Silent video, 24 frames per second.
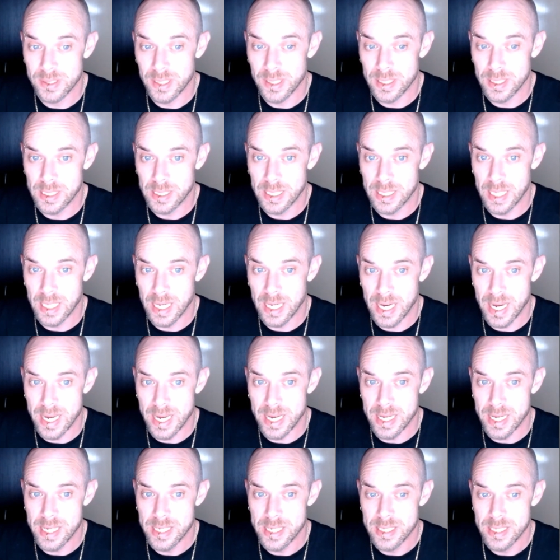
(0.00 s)

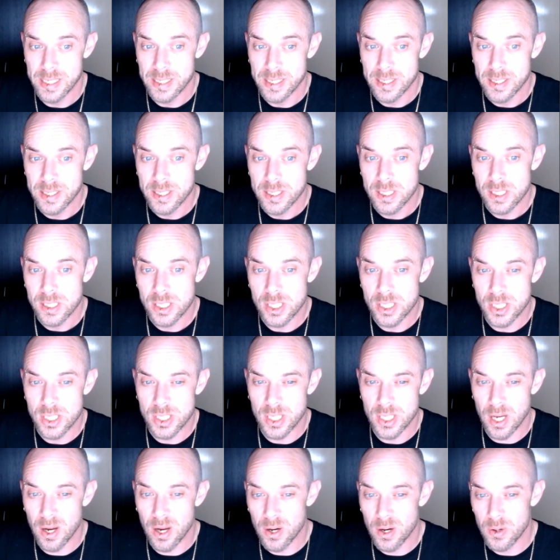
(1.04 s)
Okay,
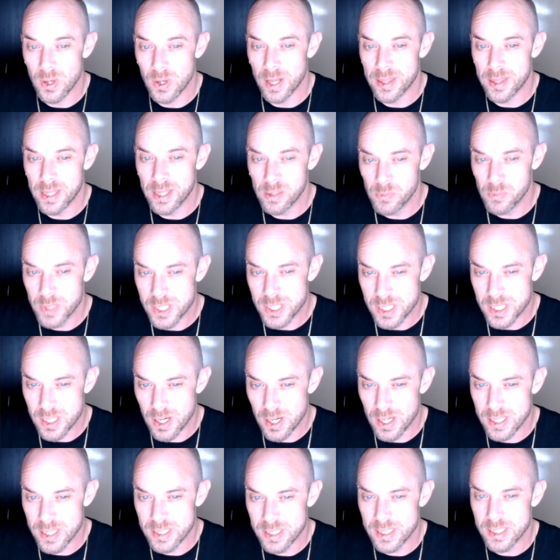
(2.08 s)
so I think we're
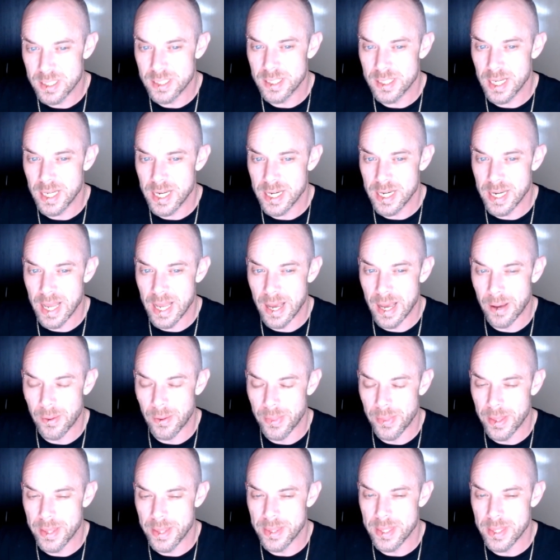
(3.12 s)
starting to see now
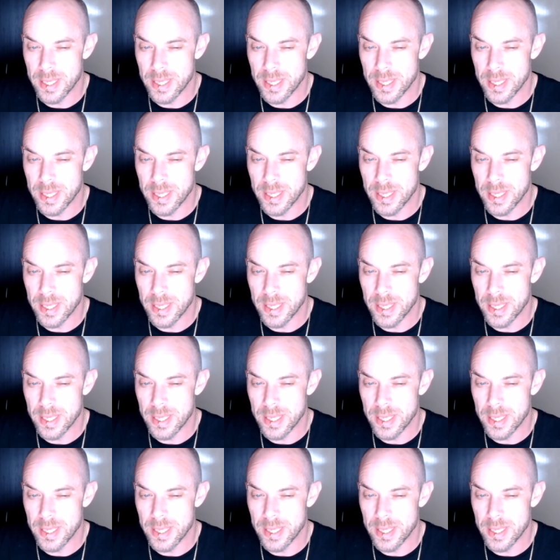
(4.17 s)
that